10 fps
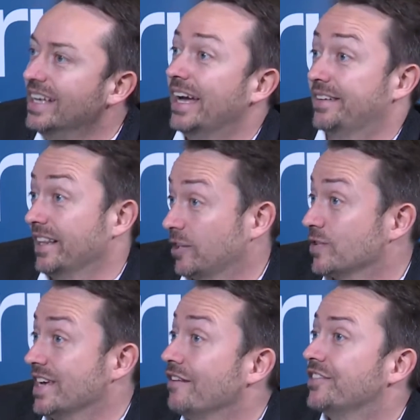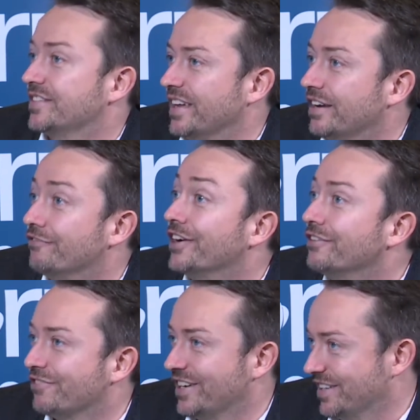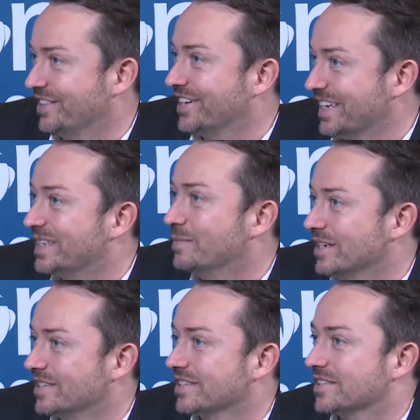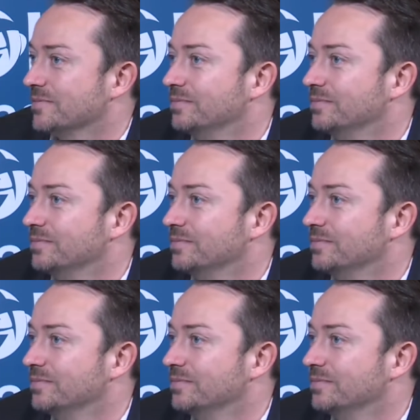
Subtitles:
And telcos have that data verified in their databases.